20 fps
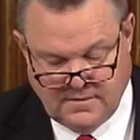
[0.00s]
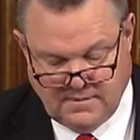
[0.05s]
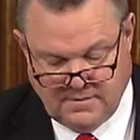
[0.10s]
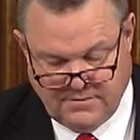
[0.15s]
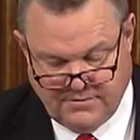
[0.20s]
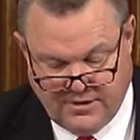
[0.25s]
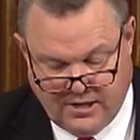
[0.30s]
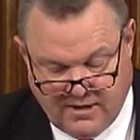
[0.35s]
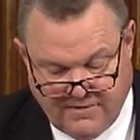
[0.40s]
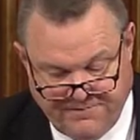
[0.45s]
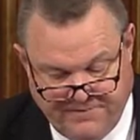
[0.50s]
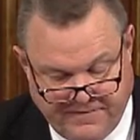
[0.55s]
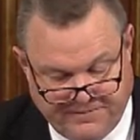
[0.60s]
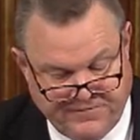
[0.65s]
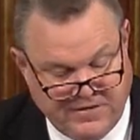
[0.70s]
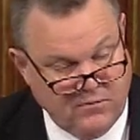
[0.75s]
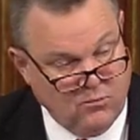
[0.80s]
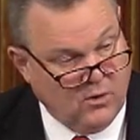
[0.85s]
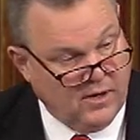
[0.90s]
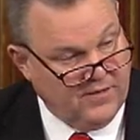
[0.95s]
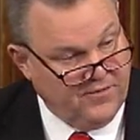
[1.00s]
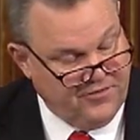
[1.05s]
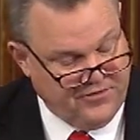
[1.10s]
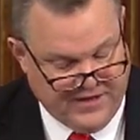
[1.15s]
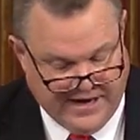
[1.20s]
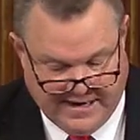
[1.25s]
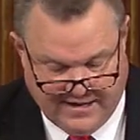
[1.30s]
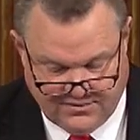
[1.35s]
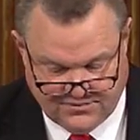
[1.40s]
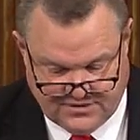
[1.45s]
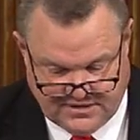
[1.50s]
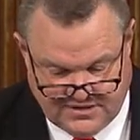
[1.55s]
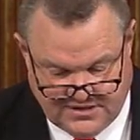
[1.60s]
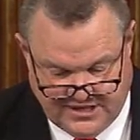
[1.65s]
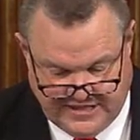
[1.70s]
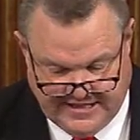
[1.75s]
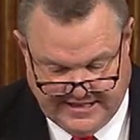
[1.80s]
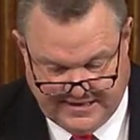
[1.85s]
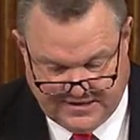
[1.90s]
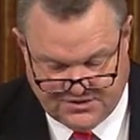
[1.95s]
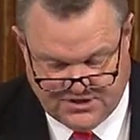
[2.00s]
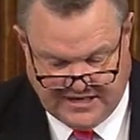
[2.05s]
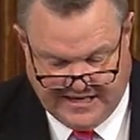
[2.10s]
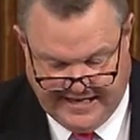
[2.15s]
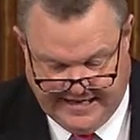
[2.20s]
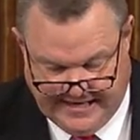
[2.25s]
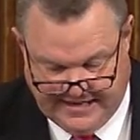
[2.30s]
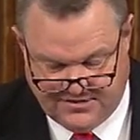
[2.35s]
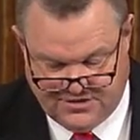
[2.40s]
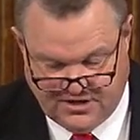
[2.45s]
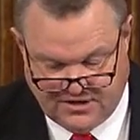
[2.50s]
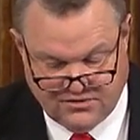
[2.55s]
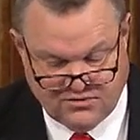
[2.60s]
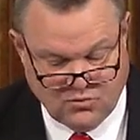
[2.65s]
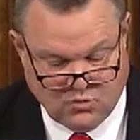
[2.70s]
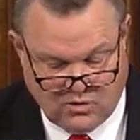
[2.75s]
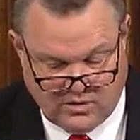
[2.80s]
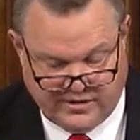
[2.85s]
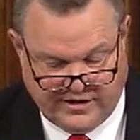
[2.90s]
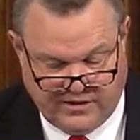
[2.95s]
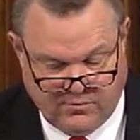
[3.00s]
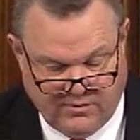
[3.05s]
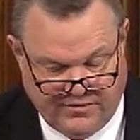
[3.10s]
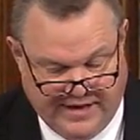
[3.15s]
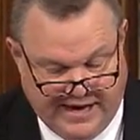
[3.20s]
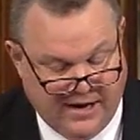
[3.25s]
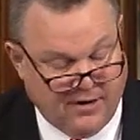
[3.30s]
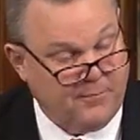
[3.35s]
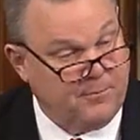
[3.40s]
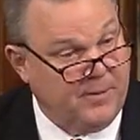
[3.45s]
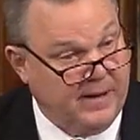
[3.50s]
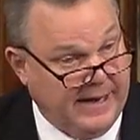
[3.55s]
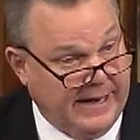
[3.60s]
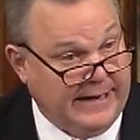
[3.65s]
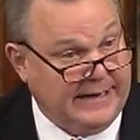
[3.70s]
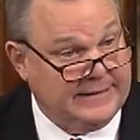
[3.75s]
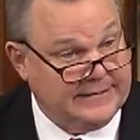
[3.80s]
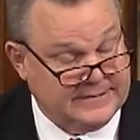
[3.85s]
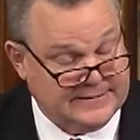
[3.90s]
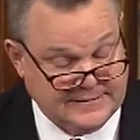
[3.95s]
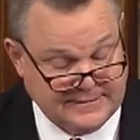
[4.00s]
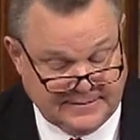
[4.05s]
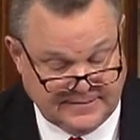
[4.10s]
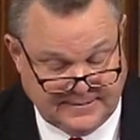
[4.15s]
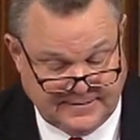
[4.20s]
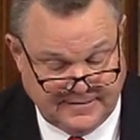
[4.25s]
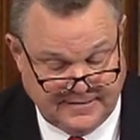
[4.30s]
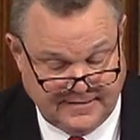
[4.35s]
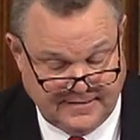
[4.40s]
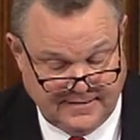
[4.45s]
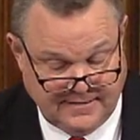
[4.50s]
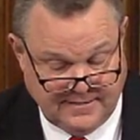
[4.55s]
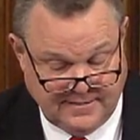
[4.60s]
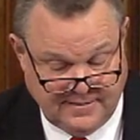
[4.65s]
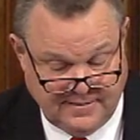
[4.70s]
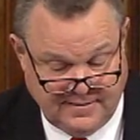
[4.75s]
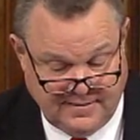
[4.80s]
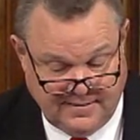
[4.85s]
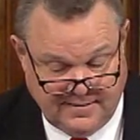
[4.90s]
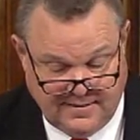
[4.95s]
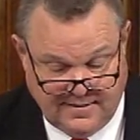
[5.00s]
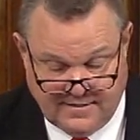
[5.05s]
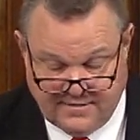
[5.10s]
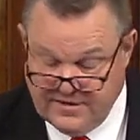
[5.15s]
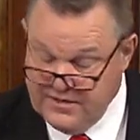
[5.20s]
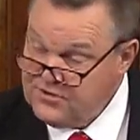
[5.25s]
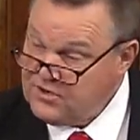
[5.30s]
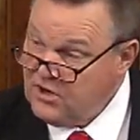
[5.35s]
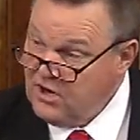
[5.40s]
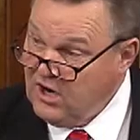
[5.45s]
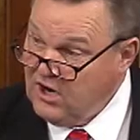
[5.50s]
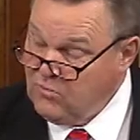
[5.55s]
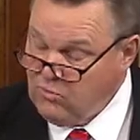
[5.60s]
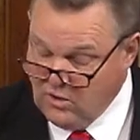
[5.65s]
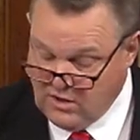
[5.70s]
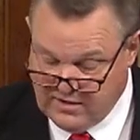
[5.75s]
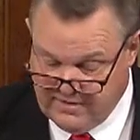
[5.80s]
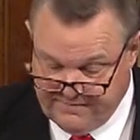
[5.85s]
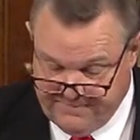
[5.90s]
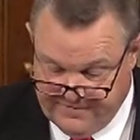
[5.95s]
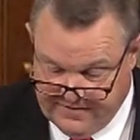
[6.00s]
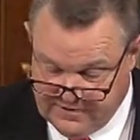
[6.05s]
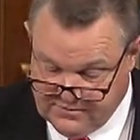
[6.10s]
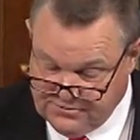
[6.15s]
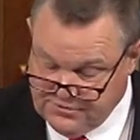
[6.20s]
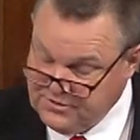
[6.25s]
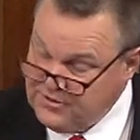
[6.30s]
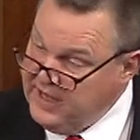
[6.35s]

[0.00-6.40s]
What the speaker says: There are 51,000 TSA agents working without pay. These are hardworking folks.